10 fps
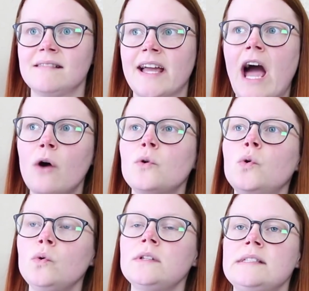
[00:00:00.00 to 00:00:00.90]
Like, how
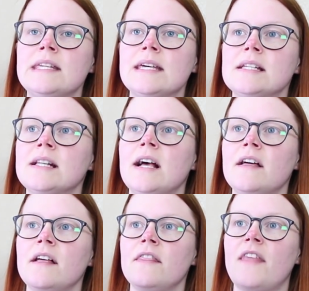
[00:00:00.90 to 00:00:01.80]
cool is it
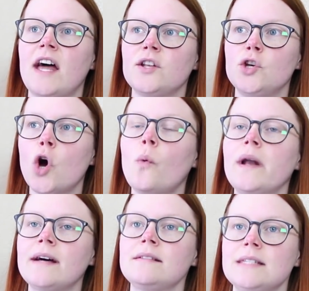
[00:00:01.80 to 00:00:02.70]
that no
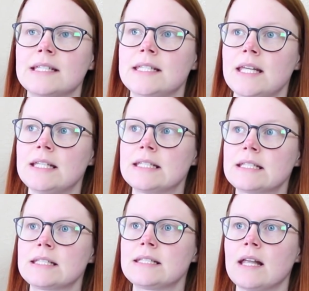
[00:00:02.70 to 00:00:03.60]
one else
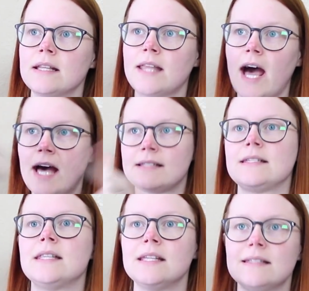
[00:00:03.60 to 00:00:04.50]
exists that
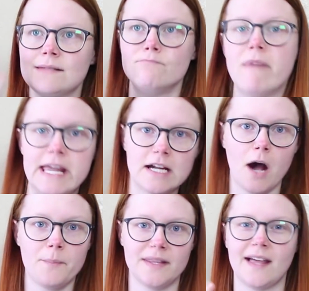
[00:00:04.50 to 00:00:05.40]
has this
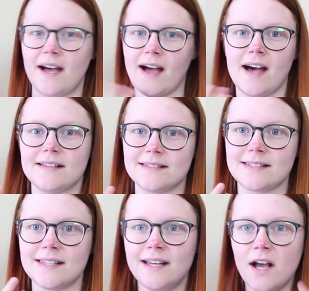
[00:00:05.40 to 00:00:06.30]
makeup and that
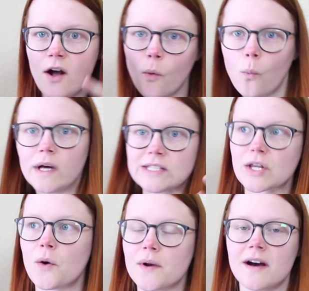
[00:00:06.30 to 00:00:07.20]
has what's
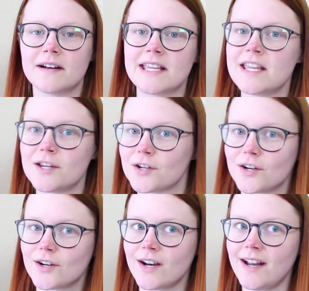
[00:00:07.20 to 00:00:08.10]
going on
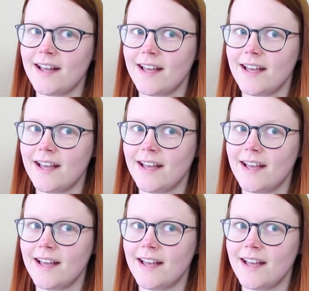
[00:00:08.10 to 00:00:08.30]
here,